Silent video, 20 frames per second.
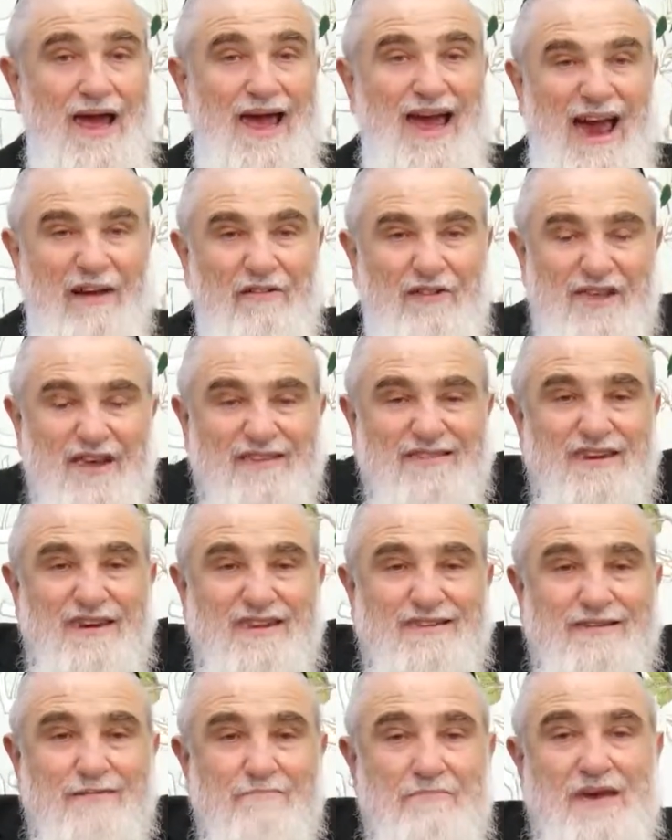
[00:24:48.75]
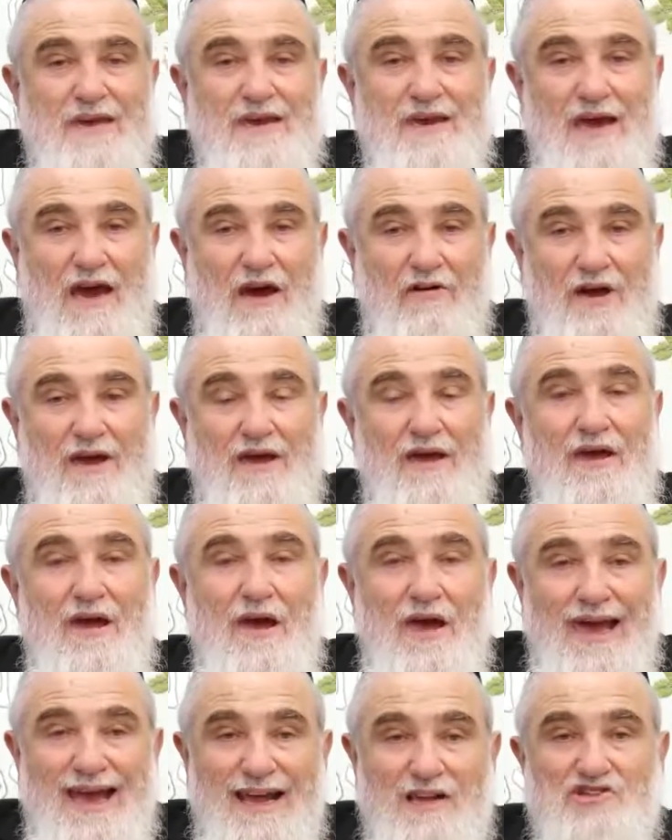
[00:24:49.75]
Every, there's an intermediary
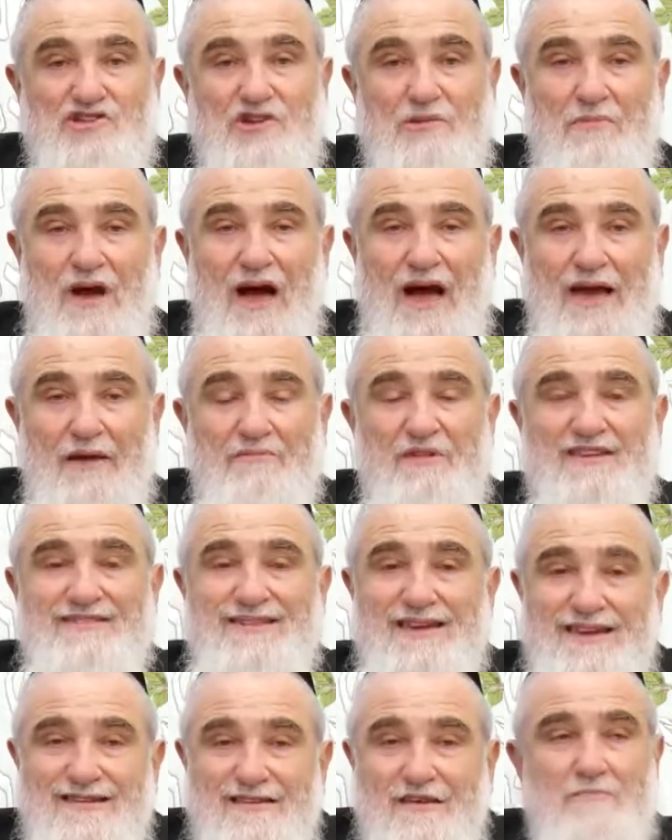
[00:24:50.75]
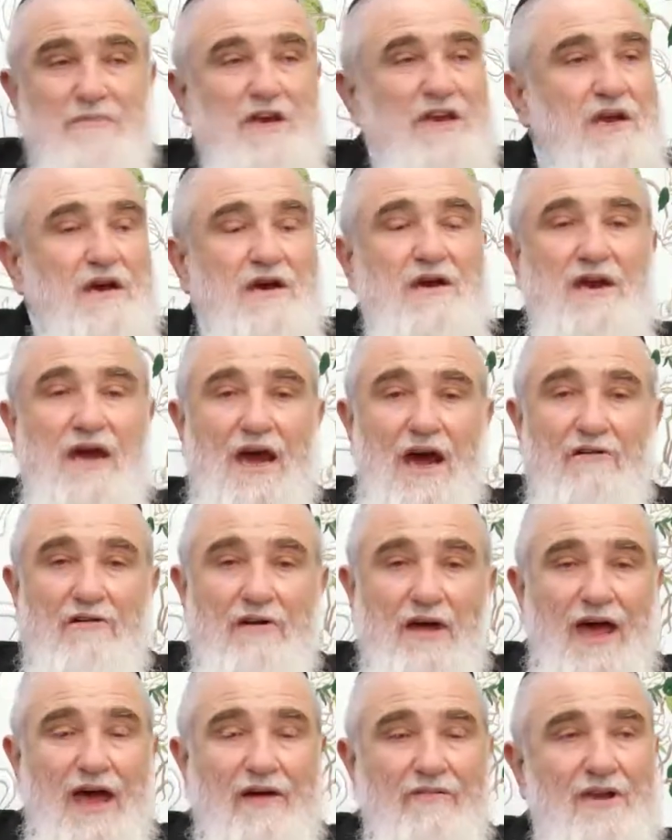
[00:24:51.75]
in Shemayim. There's an intermediary in
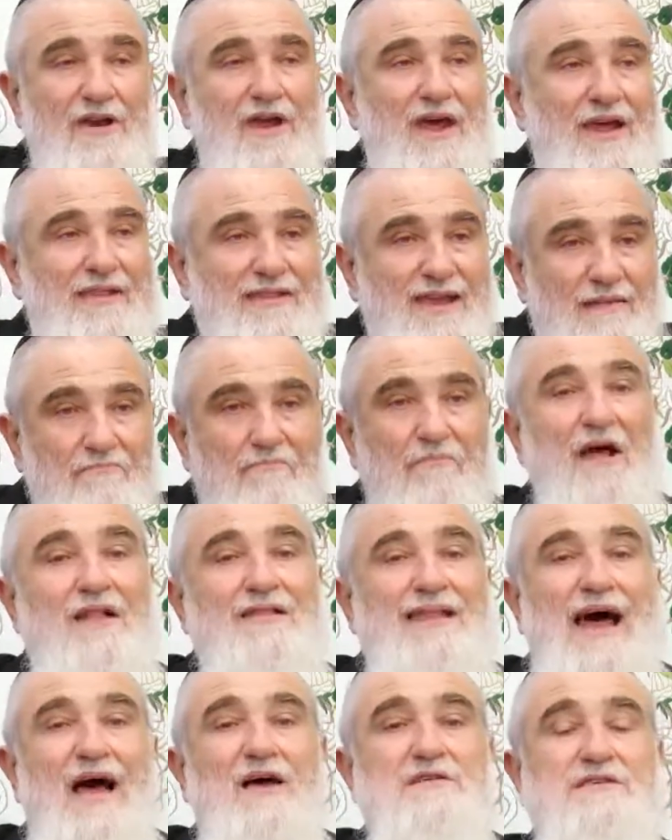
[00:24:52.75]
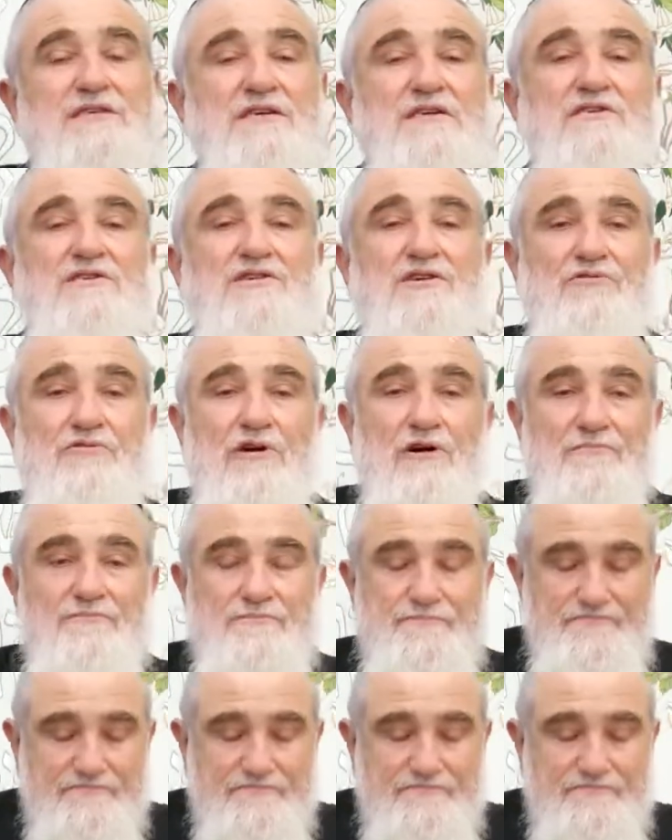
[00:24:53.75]
heaven that allows things to grow.